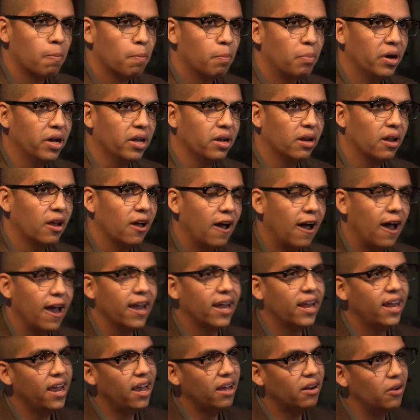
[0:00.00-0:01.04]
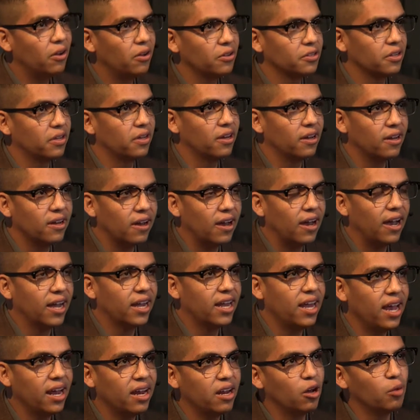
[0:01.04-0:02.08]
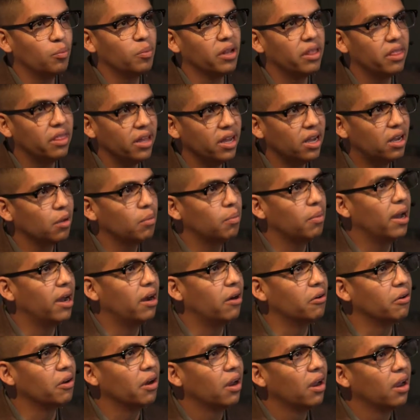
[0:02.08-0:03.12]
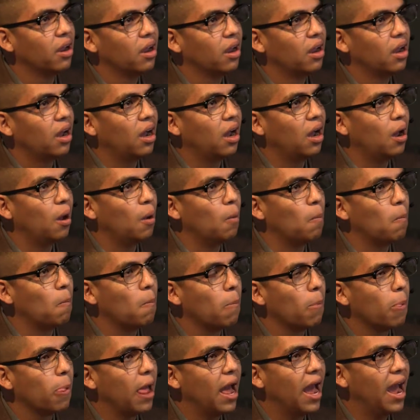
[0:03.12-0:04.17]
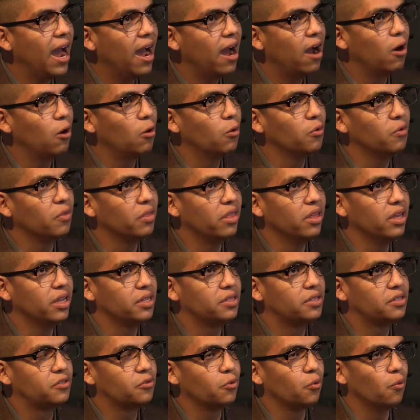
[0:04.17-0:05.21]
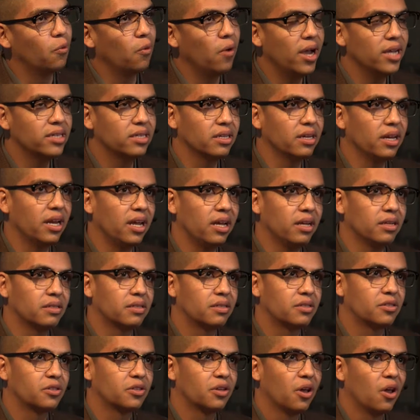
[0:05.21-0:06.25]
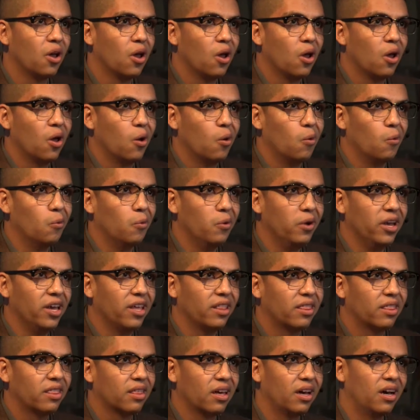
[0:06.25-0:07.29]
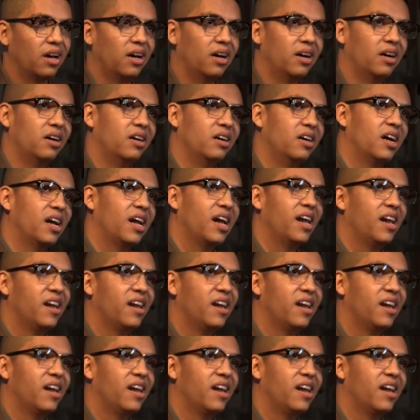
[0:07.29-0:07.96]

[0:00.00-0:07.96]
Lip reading: But I can't help but think about how this resonates with, how